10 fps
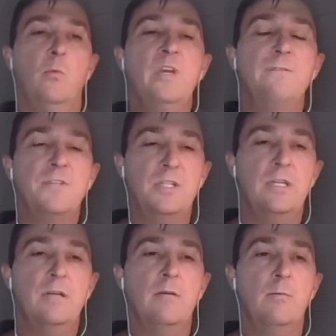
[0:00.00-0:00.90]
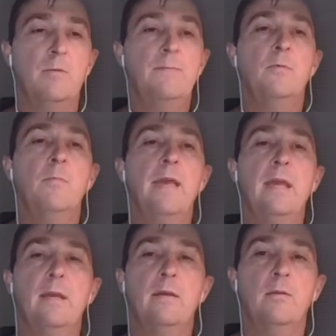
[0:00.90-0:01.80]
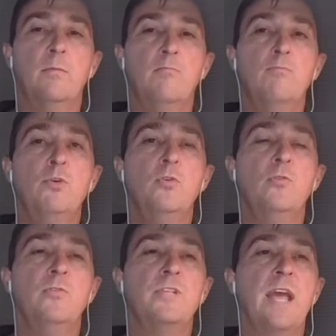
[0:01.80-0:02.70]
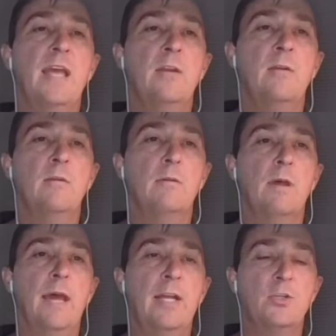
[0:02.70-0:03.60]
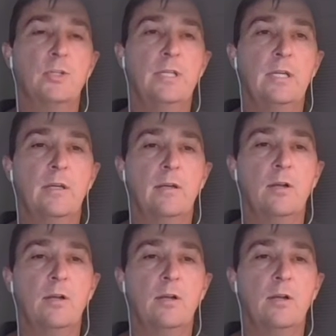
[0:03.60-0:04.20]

we've seen people make moves and actually